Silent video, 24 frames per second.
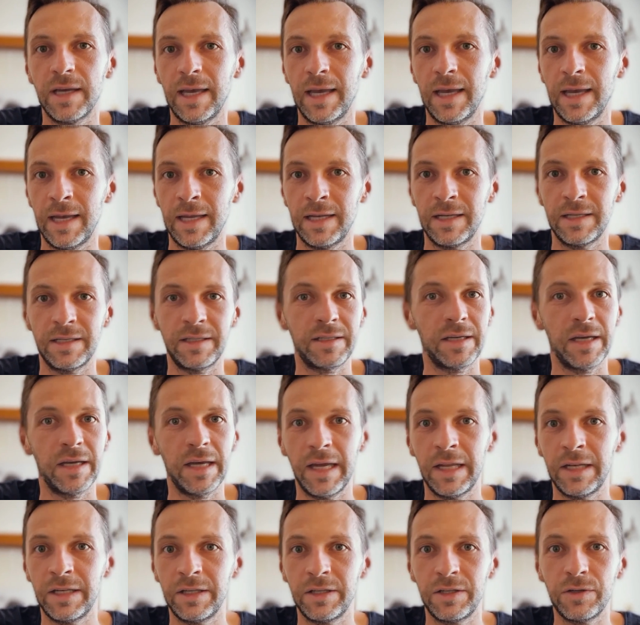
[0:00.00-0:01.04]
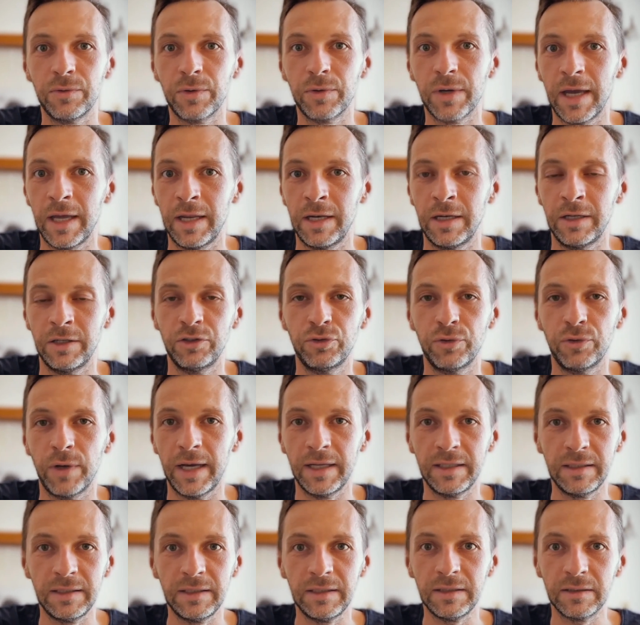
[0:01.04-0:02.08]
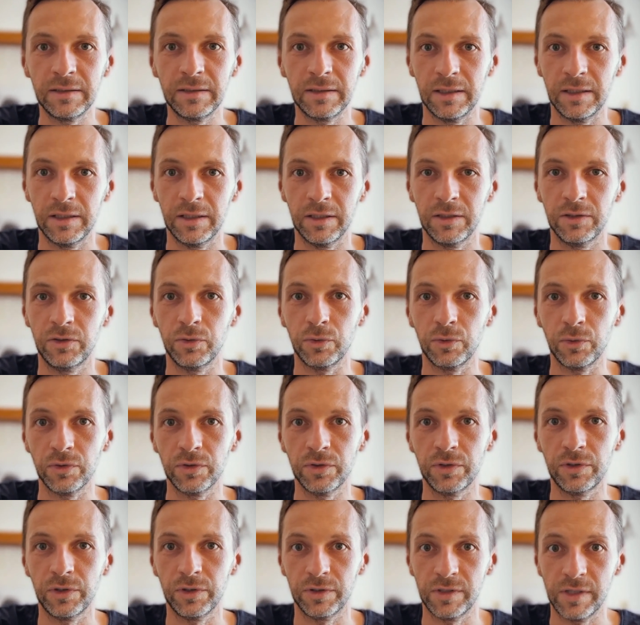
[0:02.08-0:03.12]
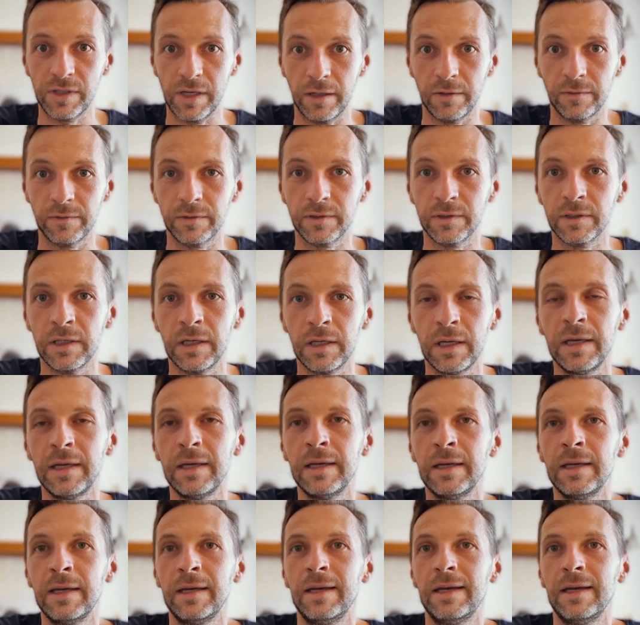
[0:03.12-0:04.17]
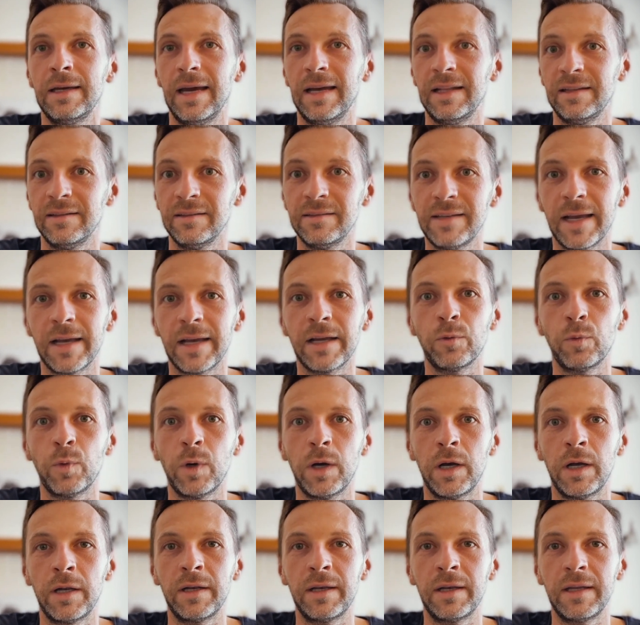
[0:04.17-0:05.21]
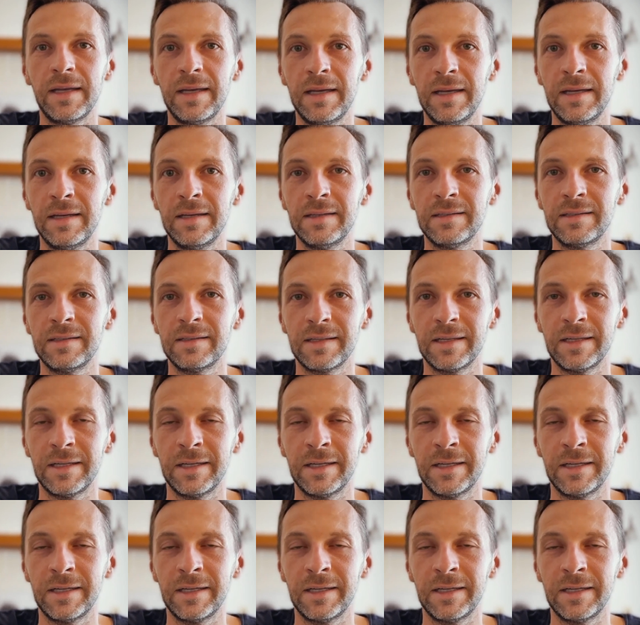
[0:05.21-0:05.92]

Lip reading: and you can try these tools yourselves. And the second one is